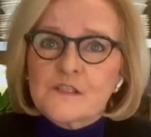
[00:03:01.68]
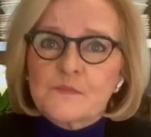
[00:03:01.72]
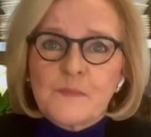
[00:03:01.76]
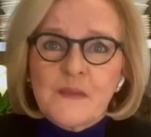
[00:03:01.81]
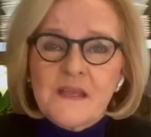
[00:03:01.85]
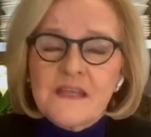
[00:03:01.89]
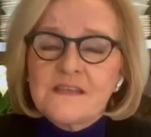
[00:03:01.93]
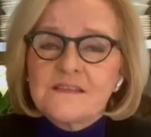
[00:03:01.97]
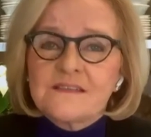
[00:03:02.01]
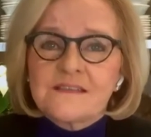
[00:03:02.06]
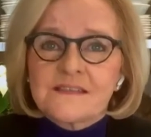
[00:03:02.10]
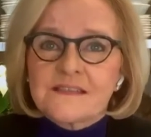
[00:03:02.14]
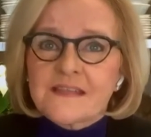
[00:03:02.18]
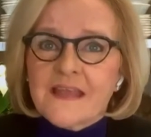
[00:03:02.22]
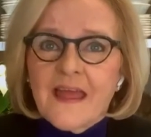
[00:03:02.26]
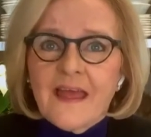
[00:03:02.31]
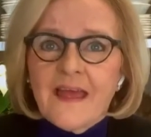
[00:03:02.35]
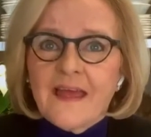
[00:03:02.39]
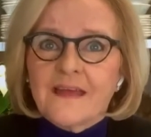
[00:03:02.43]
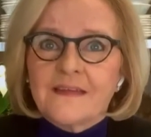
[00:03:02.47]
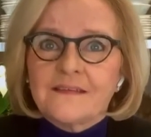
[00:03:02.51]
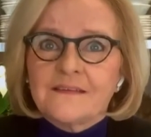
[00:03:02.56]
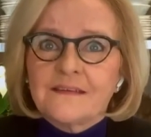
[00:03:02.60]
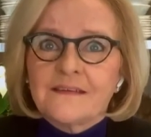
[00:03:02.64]
being
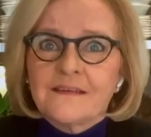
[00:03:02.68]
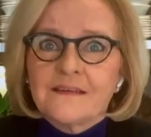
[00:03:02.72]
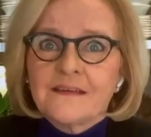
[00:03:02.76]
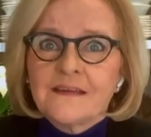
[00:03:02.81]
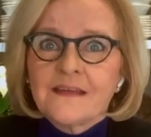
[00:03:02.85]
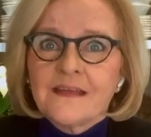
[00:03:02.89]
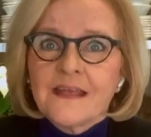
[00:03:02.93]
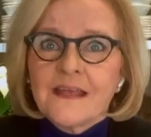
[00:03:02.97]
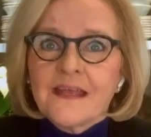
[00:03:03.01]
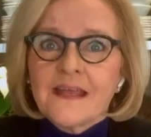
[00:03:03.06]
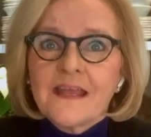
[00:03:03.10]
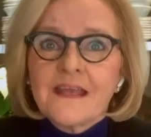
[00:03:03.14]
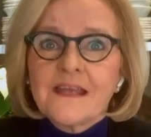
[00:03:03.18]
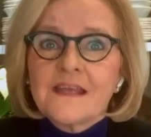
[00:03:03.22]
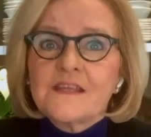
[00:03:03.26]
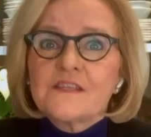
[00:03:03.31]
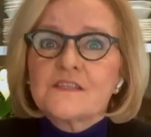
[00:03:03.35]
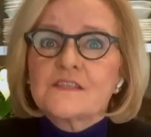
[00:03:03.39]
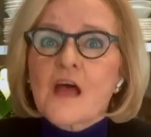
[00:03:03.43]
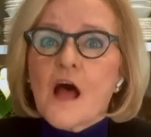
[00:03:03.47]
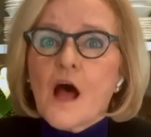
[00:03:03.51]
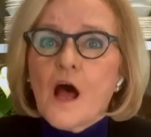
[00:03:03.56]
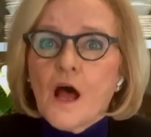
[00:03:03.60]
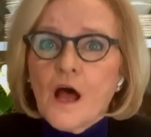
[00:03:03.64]
said. It
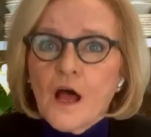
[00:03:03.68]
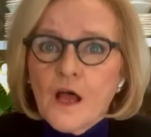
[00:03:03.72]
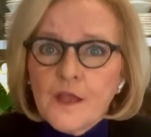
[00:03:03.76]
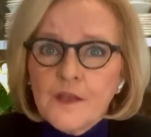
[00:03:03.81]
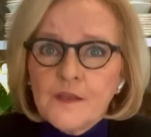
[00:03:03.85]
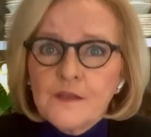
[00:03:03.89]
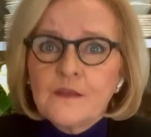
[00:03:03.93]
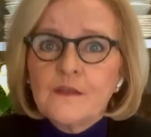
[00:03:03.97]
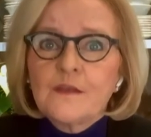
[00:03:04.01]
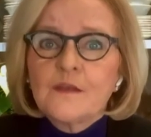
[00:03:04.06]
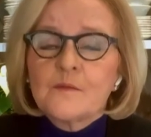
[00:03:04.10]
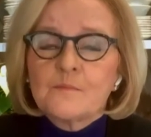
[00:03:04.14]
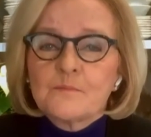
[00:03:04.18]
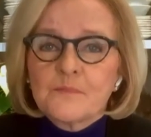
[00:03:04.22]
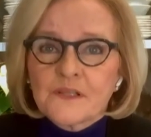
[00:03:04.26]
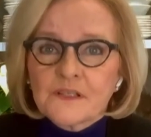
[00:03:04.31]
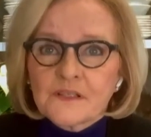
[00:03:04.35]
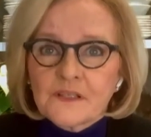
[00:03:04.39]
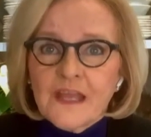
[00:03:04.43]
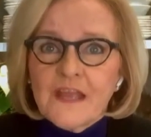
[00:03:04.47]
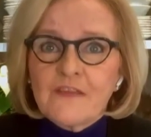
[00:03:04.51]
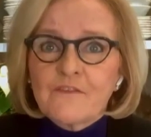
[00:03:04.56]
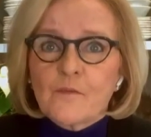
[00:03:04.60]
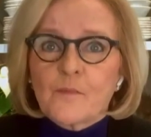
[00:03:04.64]
is
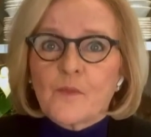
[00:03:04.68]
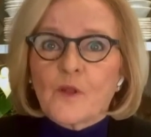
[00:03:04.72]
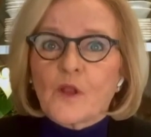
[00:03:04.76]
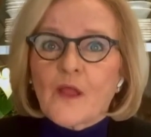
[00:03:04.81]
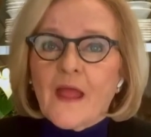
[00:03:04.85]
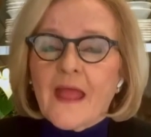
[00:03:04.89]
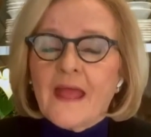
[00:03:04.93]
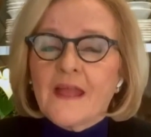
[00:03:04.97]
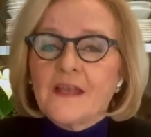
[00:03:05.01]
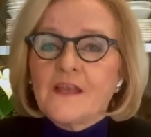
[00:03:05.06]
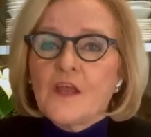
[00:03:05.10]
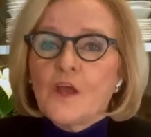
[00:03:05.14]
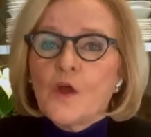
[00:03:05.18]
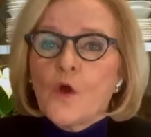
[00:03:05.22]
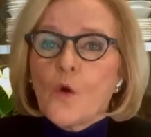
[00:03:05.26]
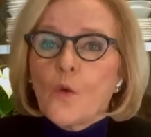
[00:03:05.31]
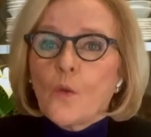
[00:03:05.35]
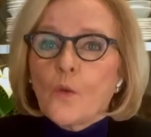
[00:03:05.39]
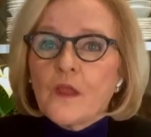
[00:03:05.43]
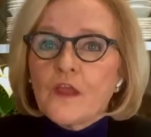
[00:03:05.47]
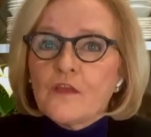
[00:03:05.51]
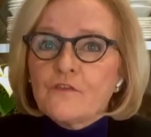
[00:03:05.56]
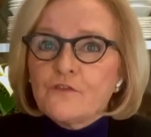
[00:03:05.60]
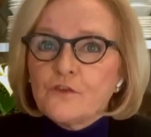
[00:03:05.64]
unbelievable. And
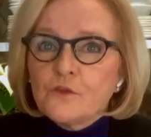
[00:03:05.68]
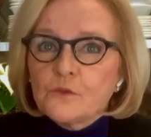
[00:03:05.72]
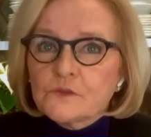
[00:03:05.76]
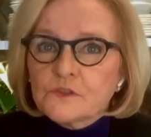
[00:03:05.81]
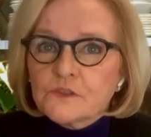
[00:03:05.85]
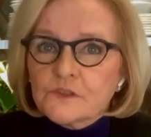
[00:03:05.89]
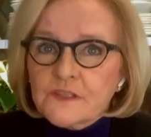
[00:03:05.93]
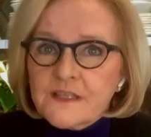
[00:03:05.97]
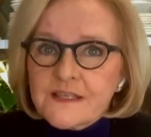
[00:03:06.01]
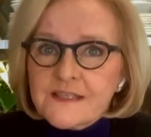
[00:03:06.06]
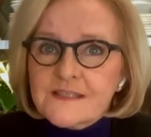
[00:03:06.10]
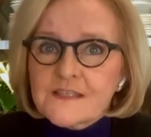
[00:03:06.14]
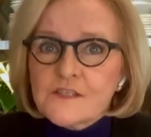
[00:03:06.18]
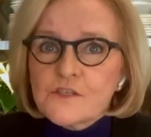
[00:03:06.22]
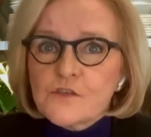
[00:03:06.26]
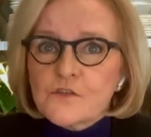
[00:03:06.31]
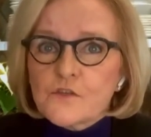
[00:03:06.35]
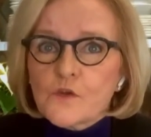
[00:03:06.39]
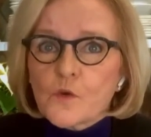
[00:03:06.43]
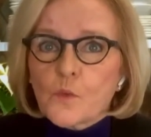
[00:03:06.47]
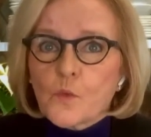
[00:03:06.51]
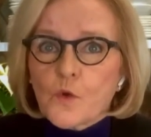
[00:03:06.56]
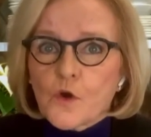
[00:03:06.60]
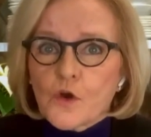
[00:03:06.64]
if you listen to
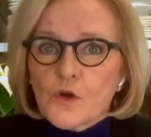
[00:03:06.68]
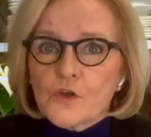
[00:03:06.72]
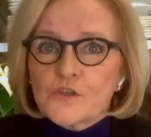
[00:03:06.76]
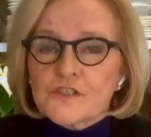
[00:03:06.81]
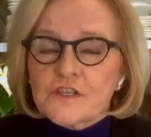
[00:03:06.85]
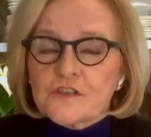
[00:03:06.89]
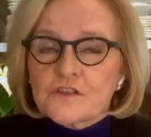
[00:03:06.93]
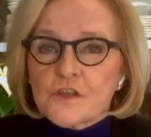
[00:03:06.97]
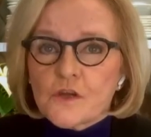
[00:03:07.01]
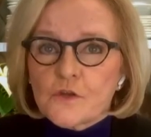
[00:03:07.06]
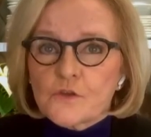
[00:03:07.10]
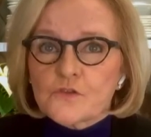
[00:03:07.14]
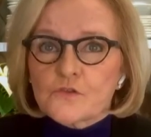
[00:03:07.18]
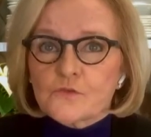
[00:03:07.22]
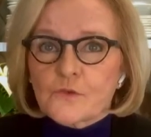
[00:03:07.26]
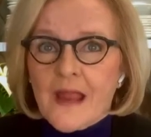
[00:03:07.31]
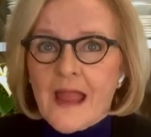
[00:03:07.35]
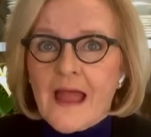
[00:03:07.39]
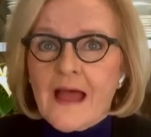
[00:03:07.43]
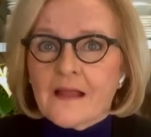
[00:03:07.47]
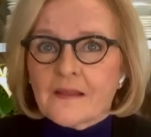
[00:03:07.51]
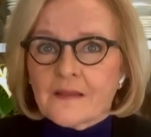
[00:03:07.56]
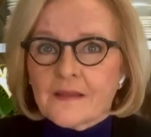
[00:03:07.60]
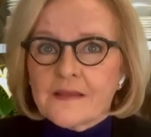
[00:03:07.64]
the words at those
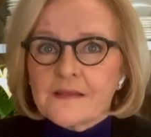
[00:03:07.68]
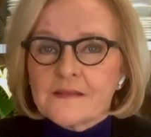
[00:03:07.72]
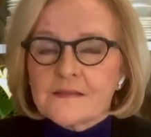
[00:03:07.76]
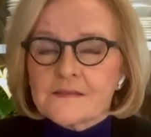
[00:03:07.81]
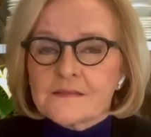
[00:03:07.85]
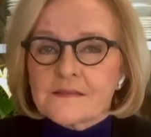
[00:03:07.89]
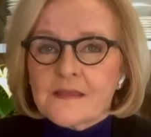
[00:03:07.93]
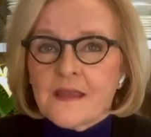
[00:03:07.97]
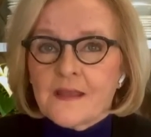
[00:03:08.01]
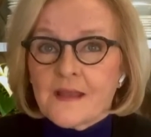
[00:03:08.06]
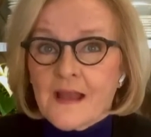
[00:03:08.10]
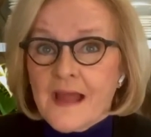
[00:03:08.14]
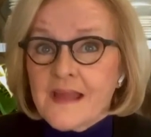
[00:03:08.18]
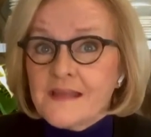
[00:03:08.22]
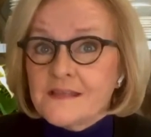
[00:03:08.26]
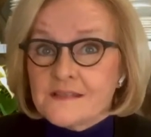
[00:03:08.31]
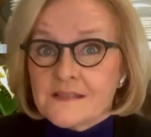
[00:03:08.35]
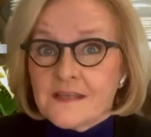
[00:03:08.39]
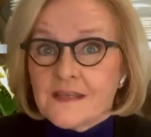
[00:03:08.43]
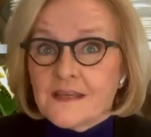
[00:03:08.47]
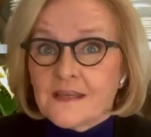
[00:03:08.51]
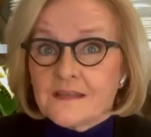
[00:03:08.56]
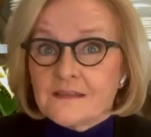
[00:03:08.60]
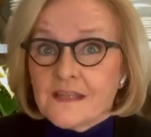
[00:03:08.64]
rallies, and I
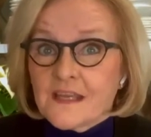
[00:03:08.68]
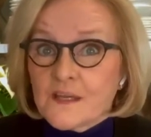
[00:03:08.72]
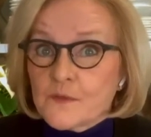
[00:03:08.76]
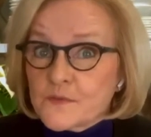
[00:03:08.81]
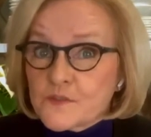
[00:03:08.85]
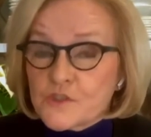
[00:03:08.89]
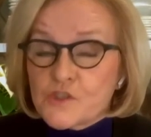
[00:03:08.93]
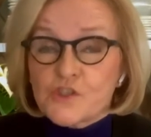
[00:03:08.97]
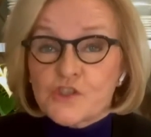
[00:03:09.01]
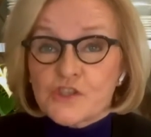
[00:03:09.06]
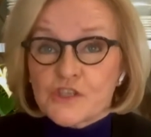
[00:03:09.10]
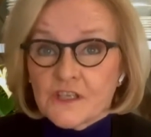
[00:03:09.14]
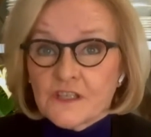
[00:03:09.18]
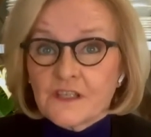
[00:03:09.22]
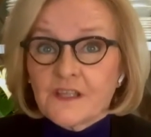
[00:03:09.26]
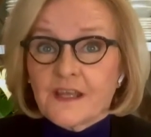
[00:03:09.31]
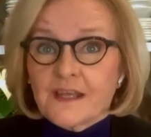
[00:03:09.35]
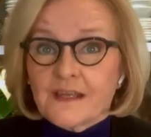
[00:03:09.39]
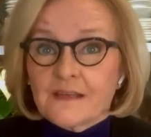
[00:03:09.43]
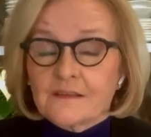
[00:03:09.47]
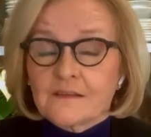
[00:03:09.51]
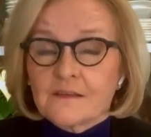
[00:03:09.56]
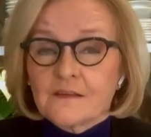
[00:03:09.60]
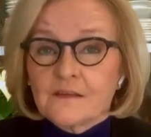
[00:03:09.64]
did, it was chilling.